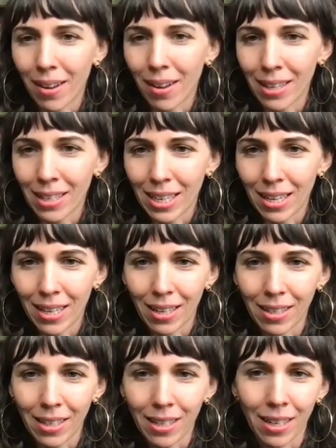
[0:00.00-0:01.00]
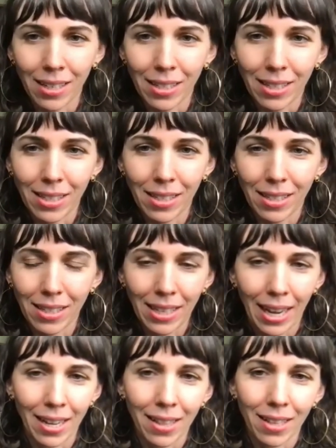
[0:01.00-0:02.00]
colleague Danielle Higa is
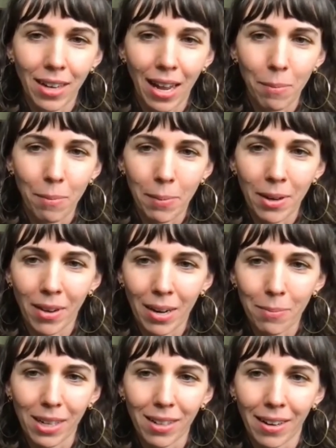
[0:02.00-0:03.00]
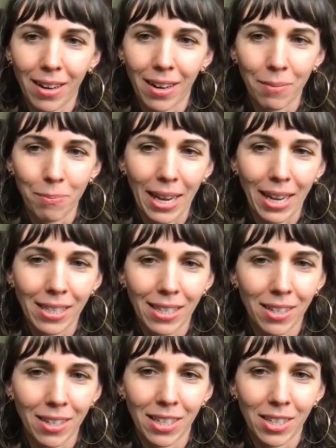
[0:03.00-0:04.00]
saying in the chat, maybe Grandma Clara might
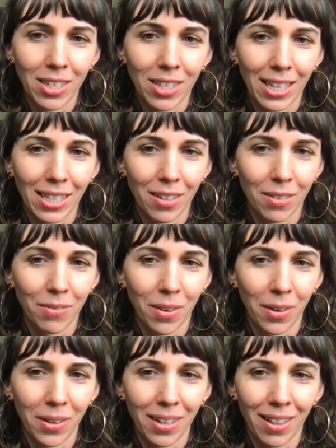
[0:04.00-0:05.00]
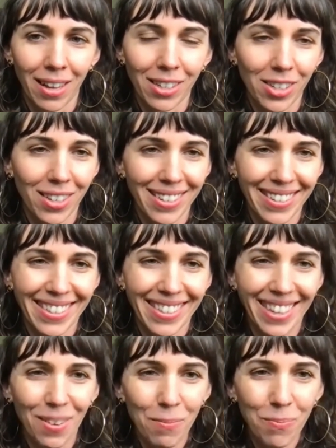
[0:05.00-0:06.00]
consider digitizing her photo collection.
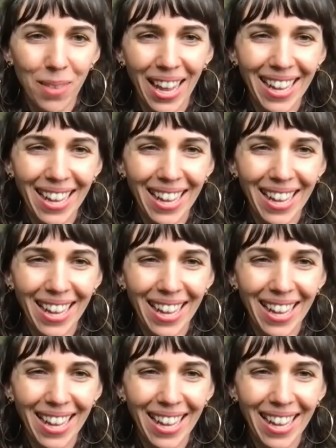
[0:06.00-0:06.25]
So